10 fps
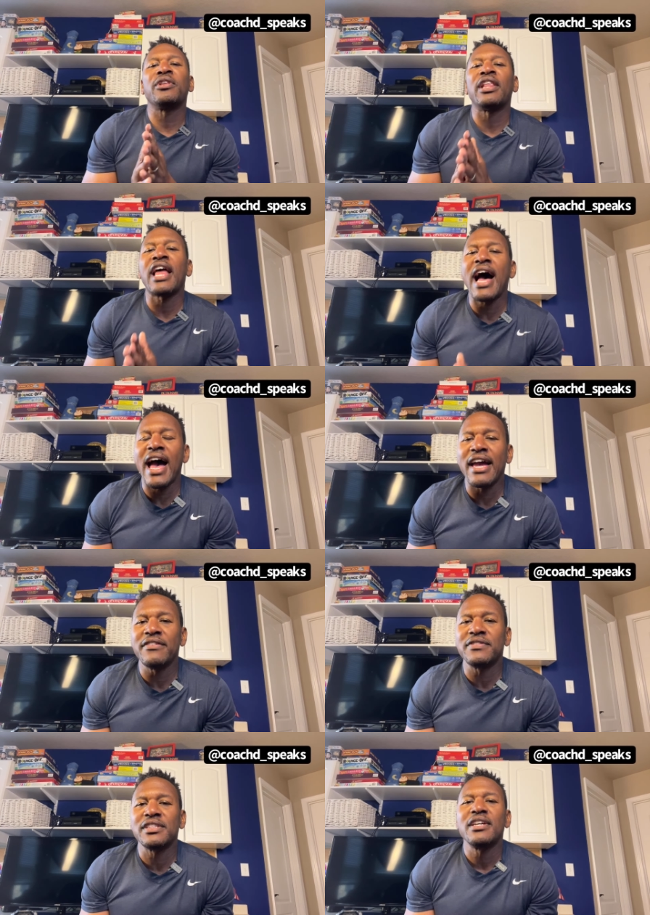
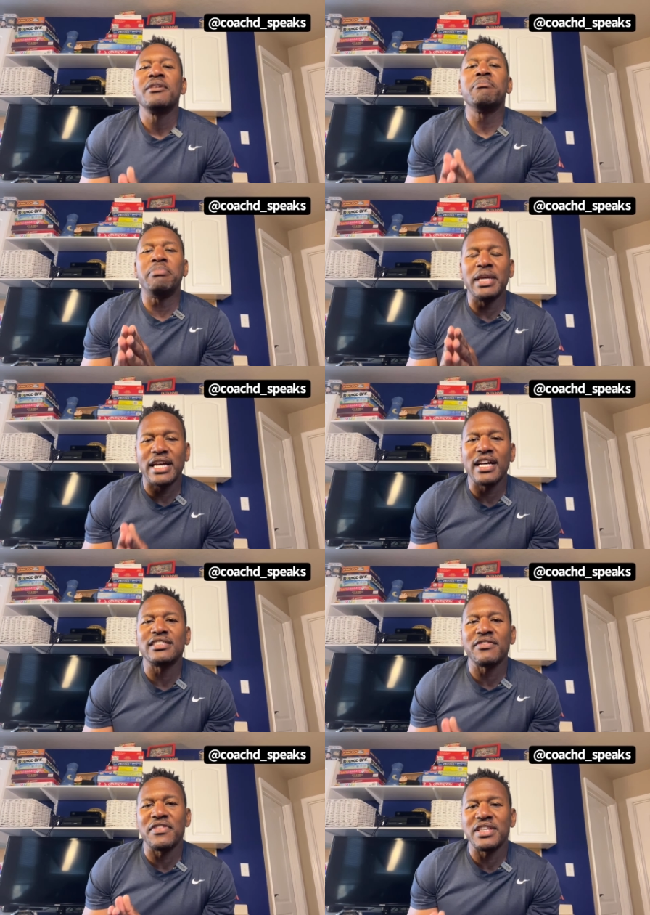lives
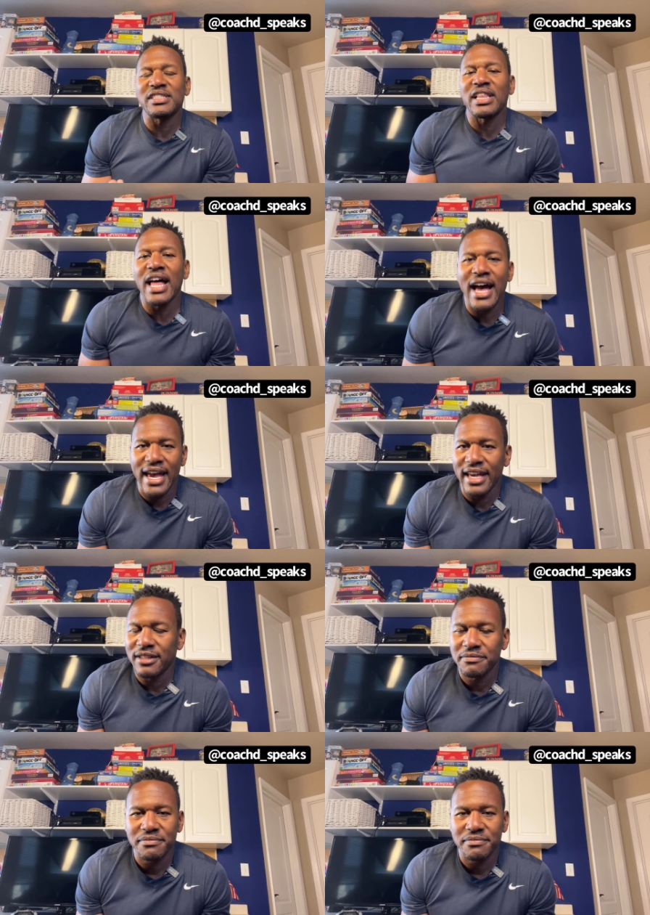because of this lie.